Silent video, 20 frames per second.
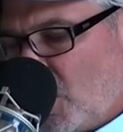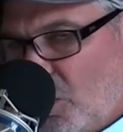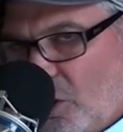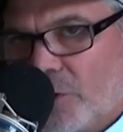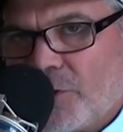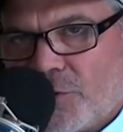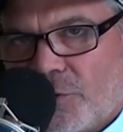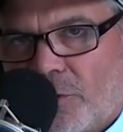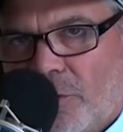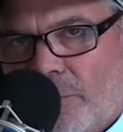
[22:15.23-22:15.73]

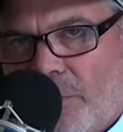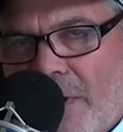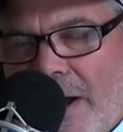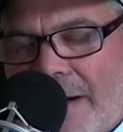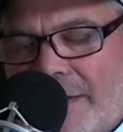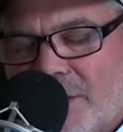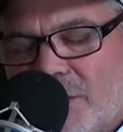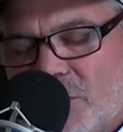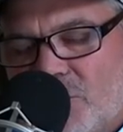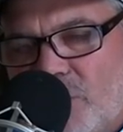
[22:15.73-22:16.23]
cultural
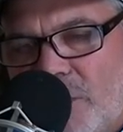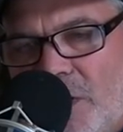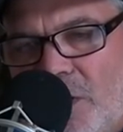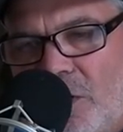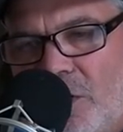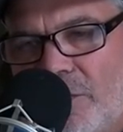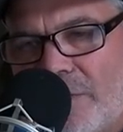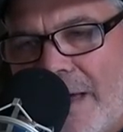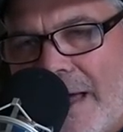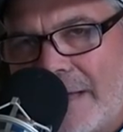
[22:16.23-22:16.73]
practices, we
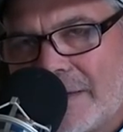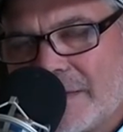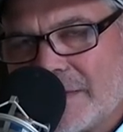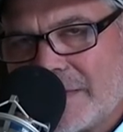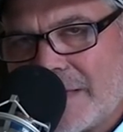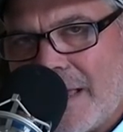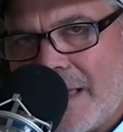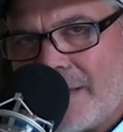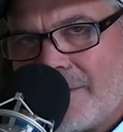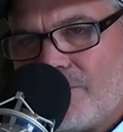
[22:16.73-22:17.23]
call that,
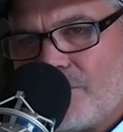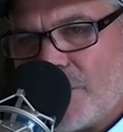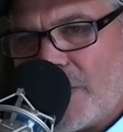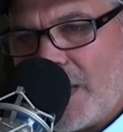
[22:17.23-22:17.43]
set,